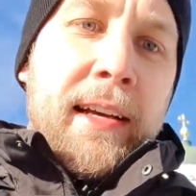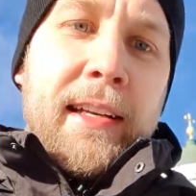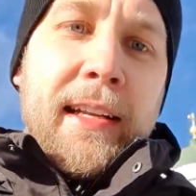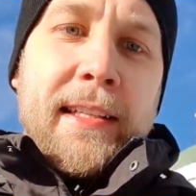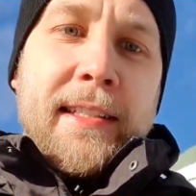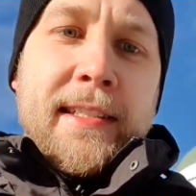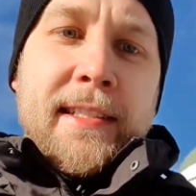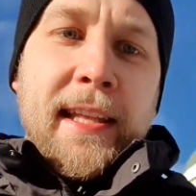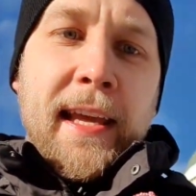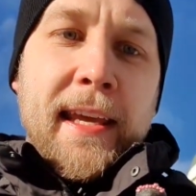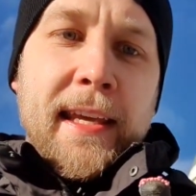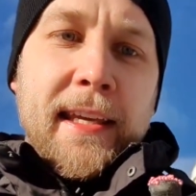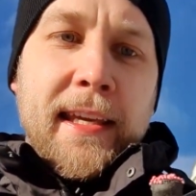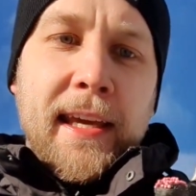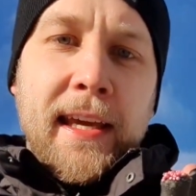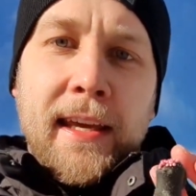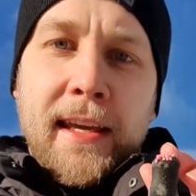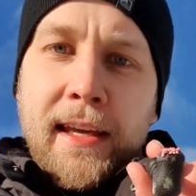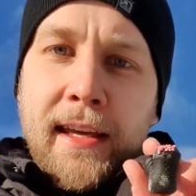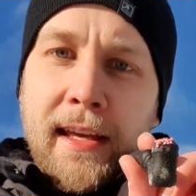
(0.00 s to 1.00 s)
Let's take
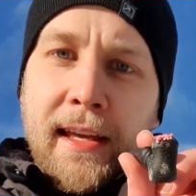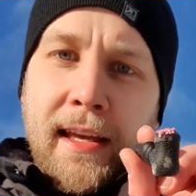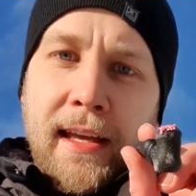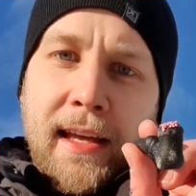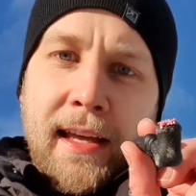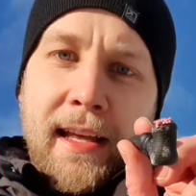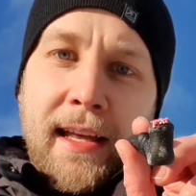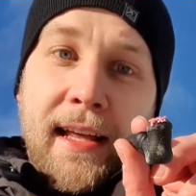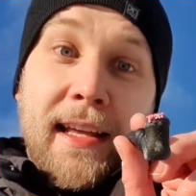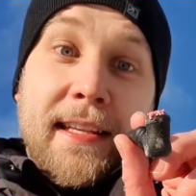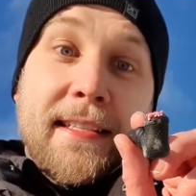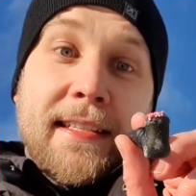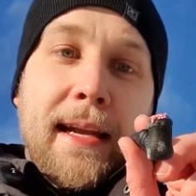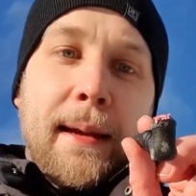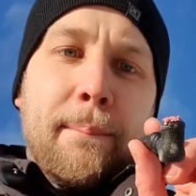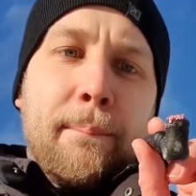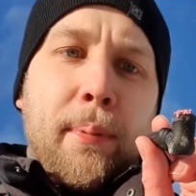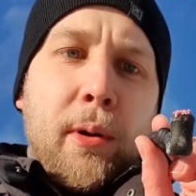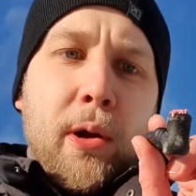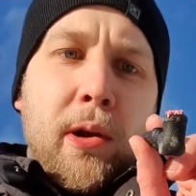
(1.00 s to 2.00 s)
a
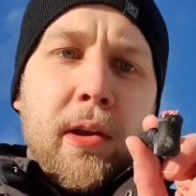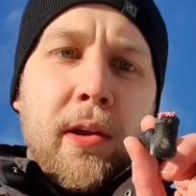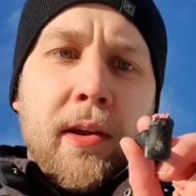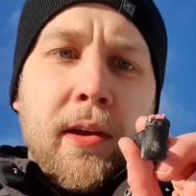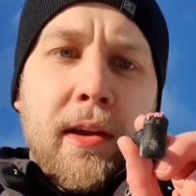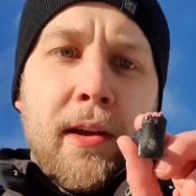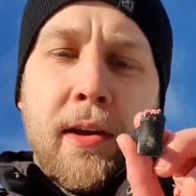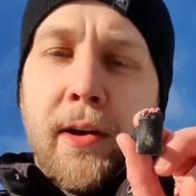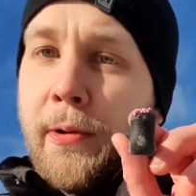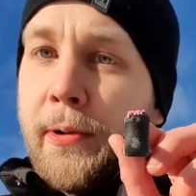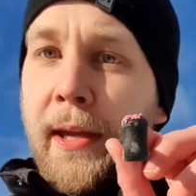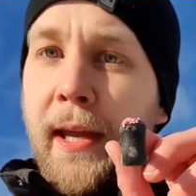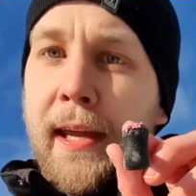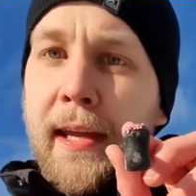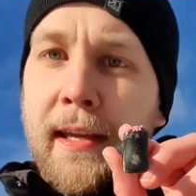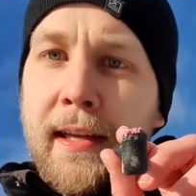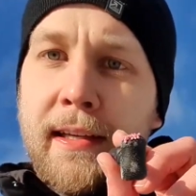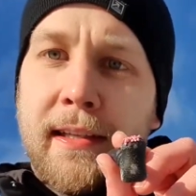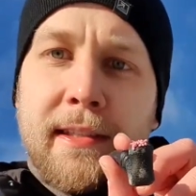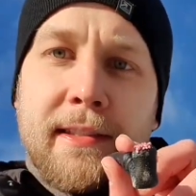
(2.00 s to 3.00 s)
sample. Okay,
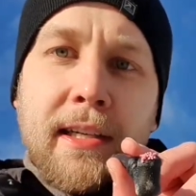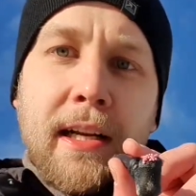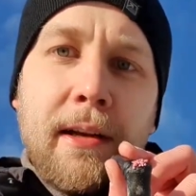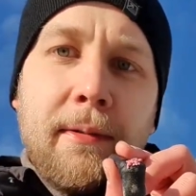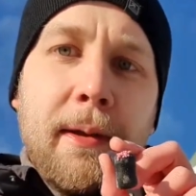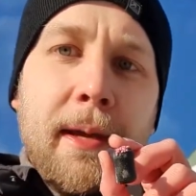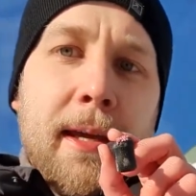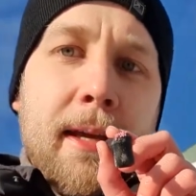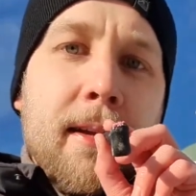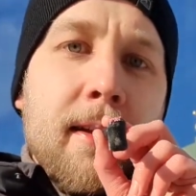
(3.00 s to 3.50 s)
shall we?